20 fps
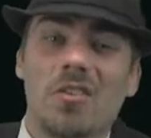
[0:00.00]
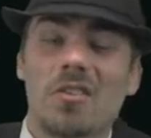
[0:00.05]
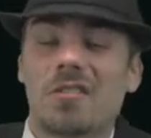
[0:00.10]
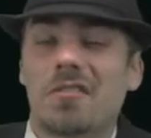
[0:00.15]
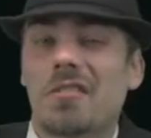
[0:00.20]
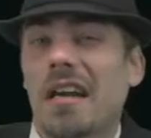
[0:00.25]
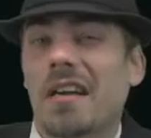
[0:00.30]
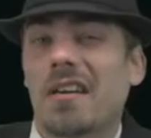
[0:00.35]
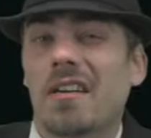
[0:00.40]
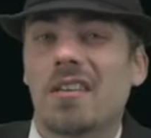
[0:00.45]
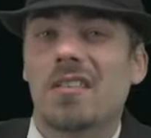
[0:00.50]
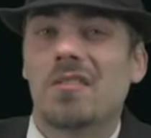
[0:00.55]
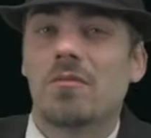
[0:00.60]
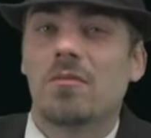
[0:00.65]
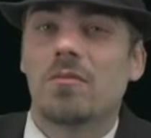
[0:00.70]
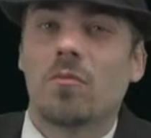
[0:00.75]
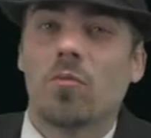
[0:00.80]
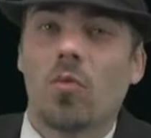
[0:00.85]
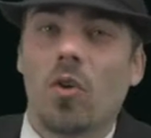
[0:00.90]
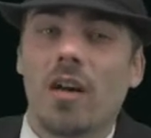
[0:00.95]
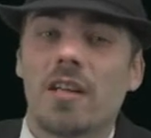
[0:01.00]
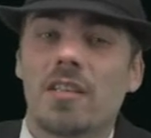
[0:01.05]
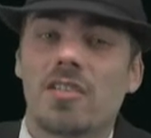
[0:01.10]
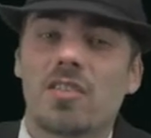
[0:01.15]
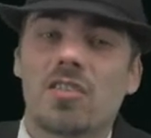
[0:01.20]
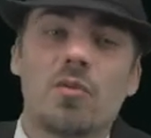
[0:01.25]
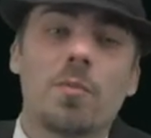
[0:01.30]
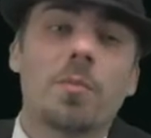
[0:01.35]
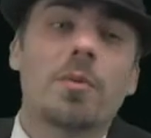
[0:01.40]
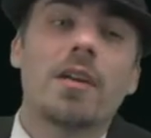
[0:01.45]
know, the record
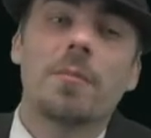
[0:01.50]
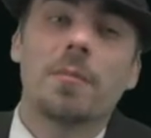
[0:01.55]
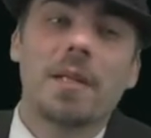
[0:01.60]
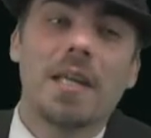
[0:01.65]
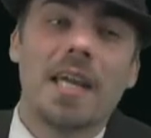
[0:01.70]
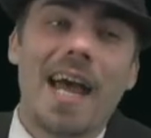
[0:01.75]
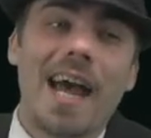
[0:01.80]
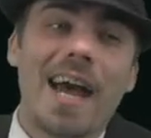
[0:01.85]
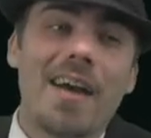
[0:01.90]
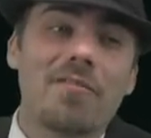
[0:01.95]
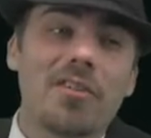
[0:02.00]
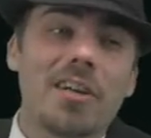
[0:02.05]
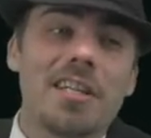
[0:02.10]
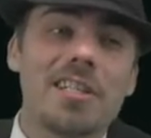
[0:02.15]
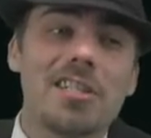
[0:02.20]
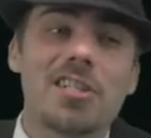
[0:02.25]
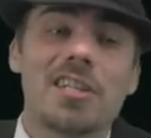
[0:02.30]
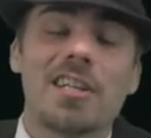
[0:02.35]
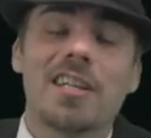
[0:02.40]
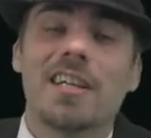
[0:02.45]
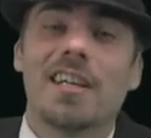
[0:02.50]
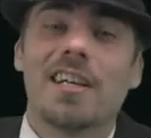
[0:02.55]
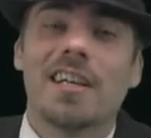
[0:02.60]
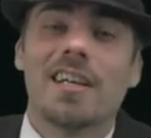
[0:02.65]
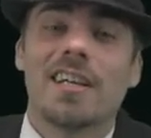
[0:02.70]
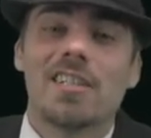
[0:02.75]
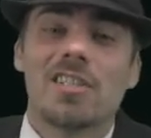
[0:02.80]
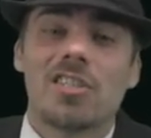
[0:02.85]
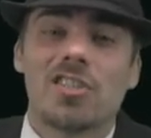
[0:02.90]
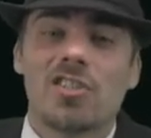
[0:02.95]
was supremely average,
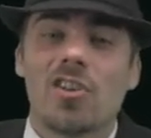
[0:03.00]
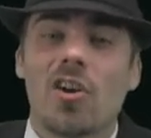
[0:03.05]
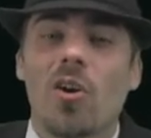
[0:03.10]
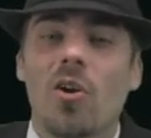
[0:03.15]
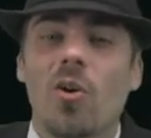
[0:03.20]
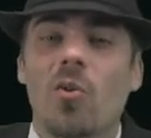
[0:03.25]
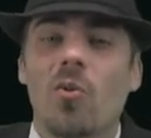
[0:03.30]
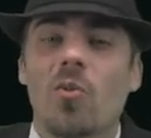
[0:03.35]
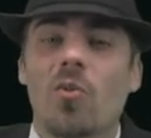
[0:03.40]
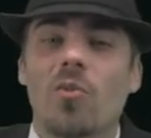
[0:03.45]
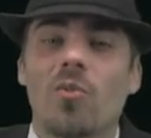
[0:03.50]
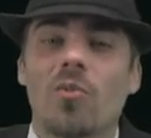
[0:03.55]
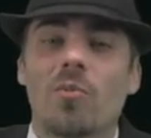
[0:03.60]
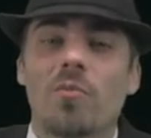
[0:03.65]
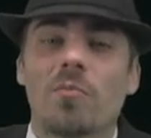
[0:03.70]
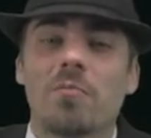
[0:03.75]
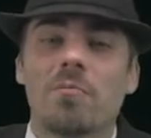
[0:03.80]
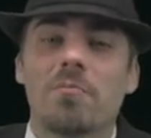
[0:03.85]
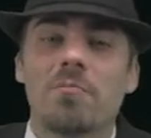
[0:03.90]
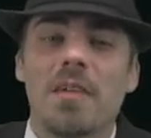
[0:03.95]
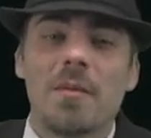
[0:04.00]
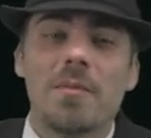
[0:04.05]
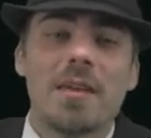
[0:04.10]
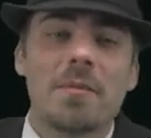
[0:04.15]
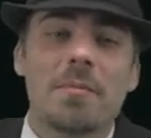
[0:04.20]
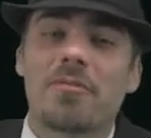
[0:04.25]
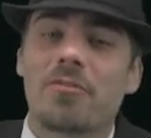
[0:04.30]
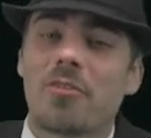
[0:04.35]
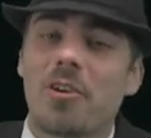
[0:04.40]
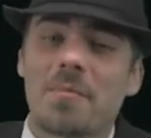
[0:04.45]
so
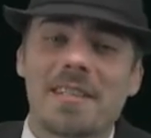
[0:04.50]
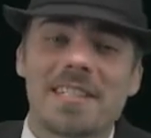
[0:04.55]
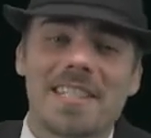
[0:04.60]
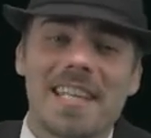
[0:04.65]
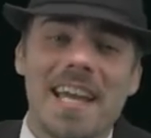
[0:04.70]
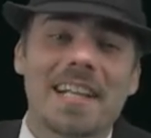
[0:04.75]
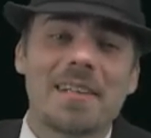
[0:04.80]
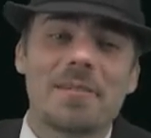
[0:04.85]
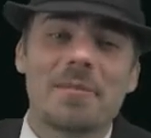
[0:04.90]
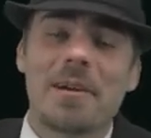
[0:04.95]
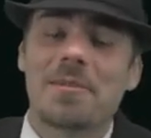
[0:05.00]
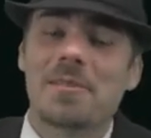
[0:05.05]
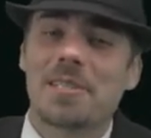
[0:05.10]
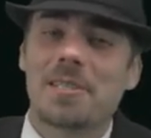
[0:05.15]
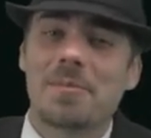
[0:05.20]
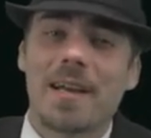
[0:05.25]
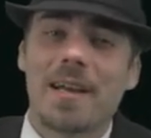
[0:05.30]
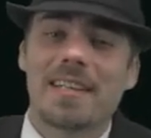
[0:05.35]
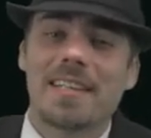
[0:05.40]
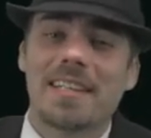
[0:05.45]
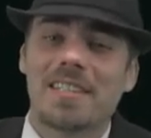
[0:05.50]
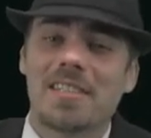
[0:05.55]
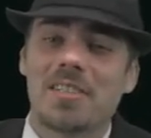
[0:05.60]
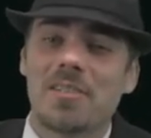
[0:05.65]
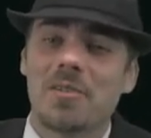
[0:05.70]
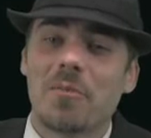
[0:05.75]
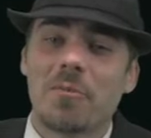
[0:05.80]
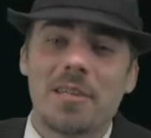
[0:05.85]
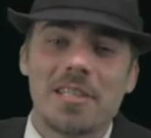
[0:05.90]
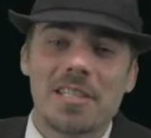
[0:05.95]
maybe it performed exactly where I was expecting it
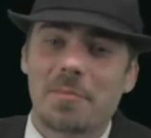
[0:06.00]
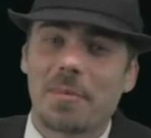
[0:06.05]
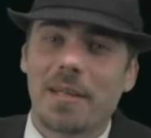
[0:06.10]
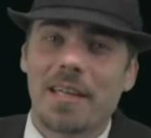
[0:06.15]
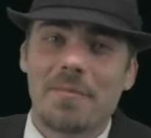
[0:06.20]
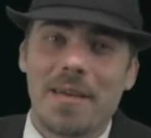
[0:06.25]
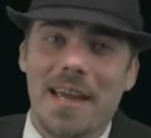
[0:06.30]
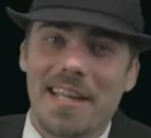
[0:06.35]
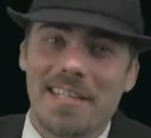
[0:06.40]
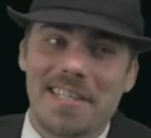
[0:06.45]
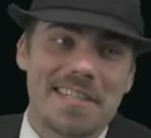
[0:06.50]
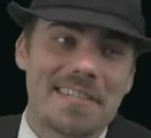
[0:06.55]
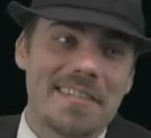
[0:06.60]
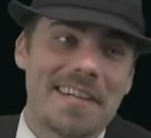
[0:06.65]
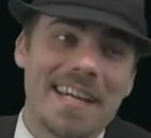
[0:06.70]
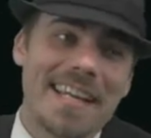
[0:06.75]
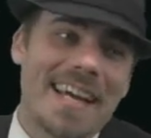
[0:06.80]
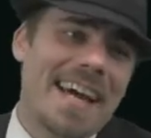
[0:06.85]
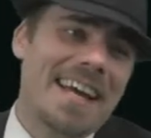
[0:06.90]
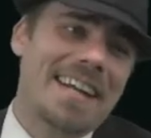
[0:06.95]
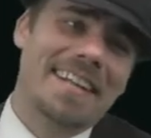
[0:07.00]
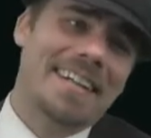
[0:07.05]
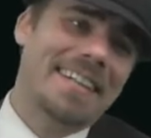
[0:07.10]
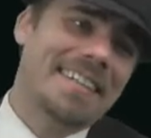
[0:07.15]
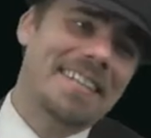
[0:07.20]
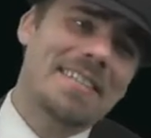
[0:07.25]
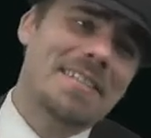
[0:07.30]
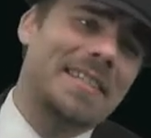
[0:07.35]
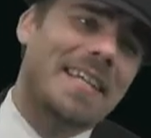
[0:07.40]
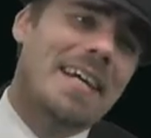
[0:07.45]
to, and we just played magic, right? I don't
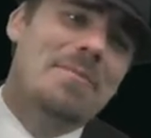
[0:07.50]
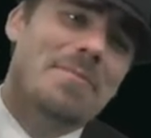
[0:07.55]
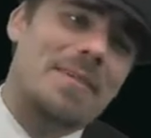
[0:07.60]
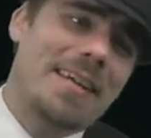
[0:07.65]
know. You tell